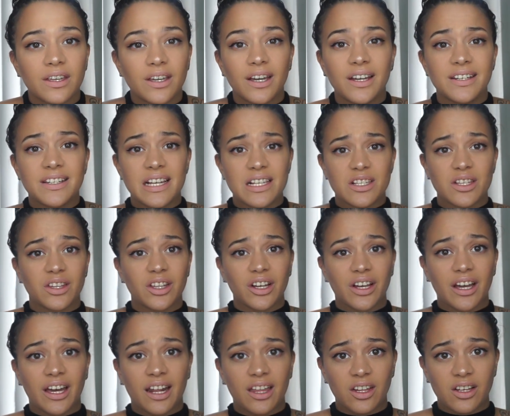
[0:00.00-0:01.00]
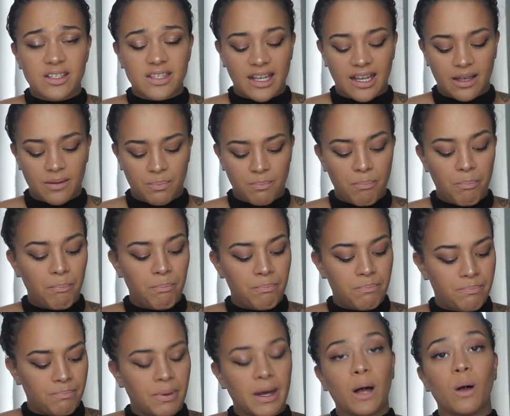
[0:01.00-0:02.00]
it doesn't look good. It looks like
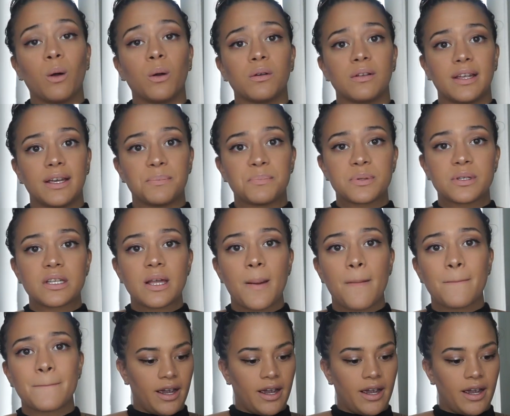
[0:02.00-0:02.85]
butthole lips.